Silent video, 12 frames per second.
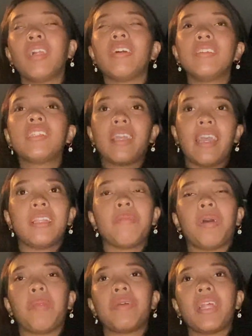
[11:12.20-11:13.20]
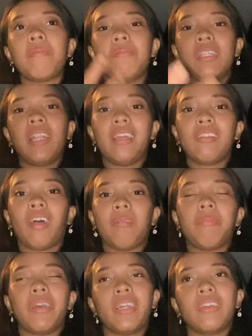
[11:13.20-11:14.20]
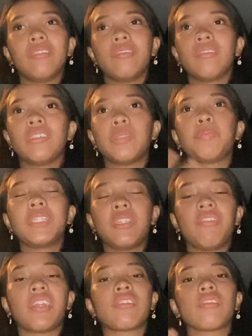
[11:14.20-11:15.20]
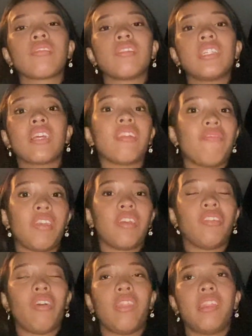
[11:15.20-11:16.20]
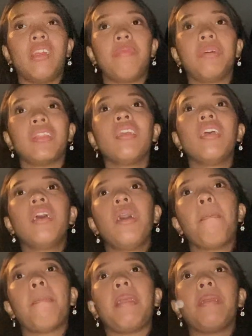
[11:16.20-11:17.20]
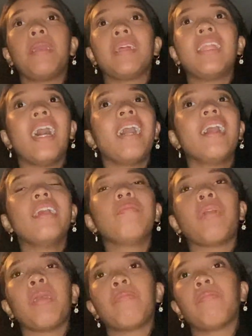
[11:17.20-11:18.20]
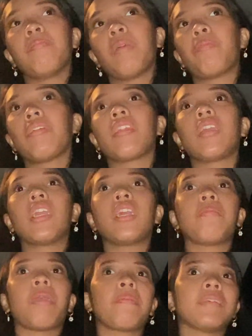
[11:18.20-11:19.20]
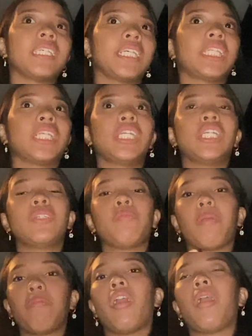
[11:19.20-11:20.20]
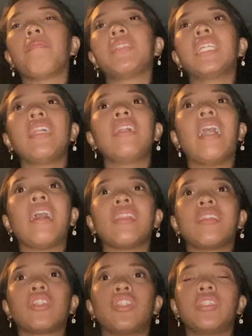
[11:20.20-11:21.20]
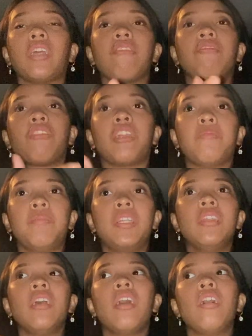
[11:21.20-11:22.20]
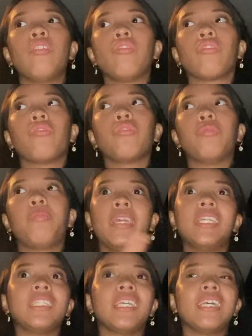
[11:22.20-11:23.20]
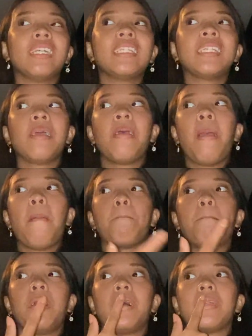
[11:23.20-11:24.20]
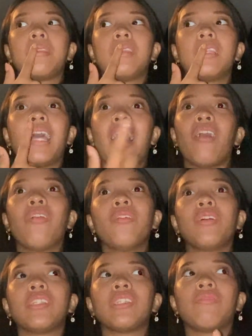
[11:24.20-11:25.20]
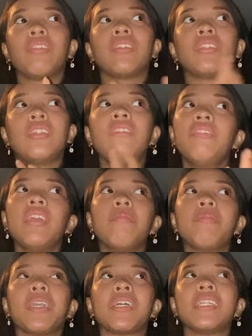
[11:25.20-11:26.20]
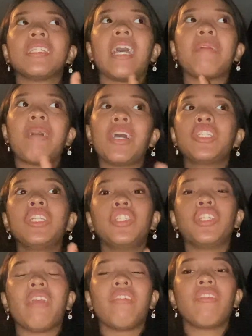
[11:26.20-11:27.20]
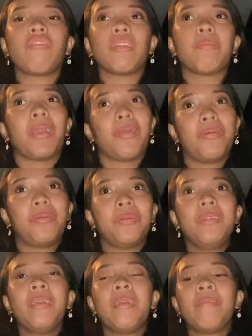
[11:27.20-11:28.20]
It's a guy naman, but I mean like not by a specific significant other, but my dad, my brother, my sisters, my mom, sila lahat nang drive for me to go to places. But now it feels different because I'm actually driving for my own.